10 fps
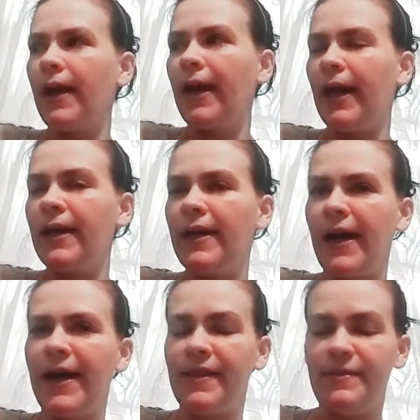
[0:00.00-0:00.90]
And
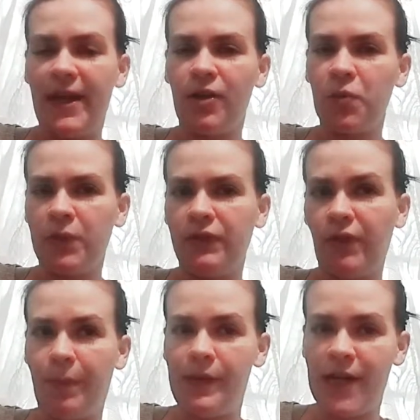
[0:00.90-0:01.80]
I got the Taylor Swift
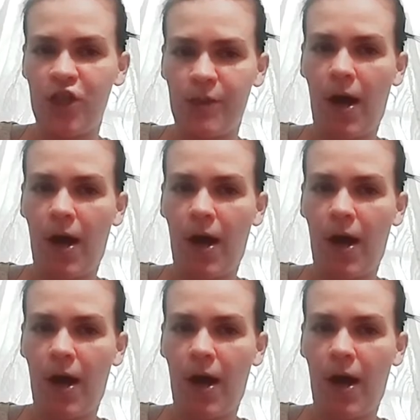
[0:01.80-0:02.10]
Reputation